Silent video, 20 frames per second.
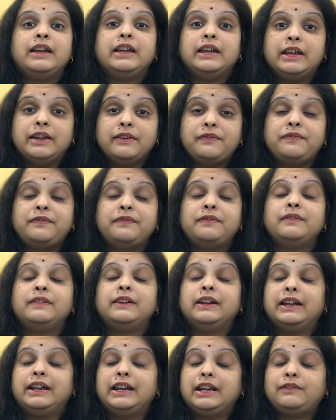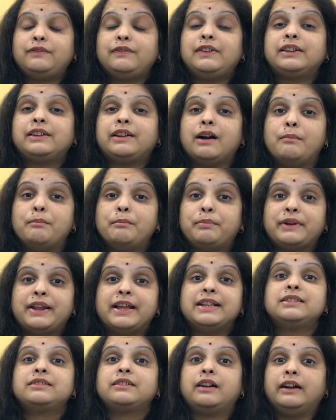If it will
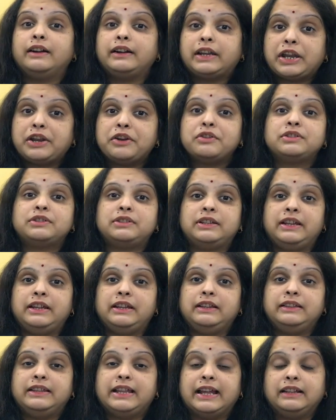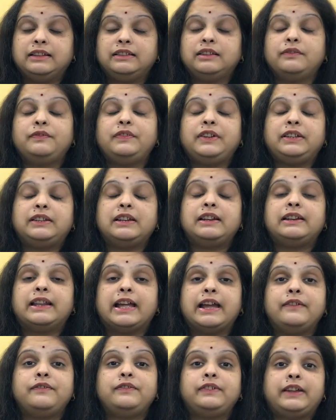compress continuously, then the fetal
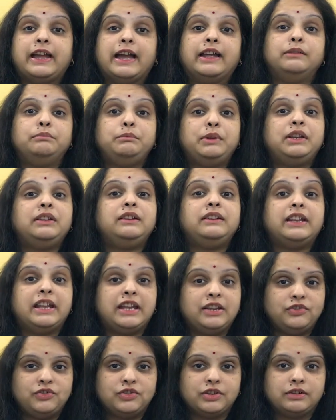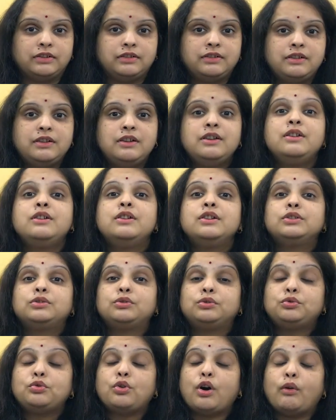life can be in danger.
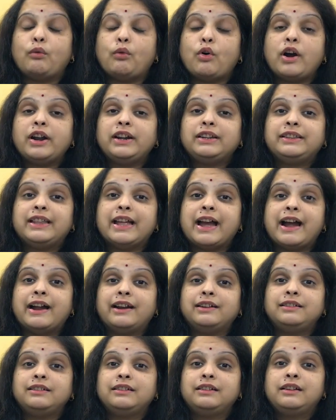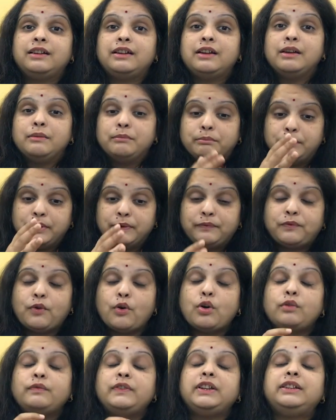So to avoid that,
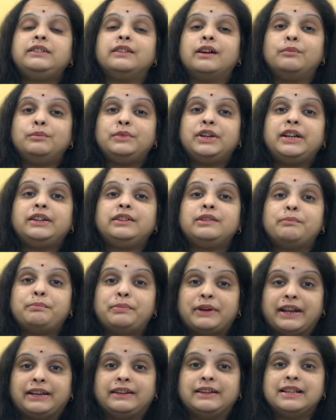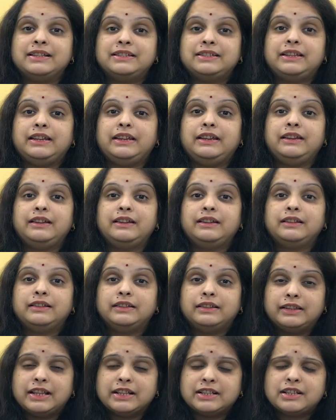before we terminate the pregnancy,
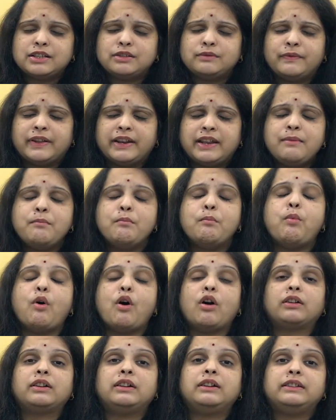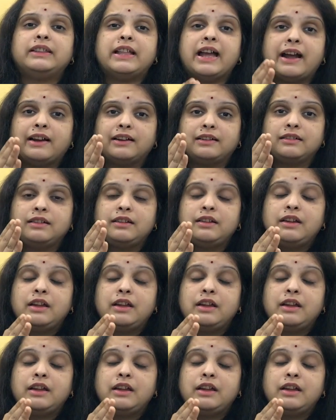this is very important that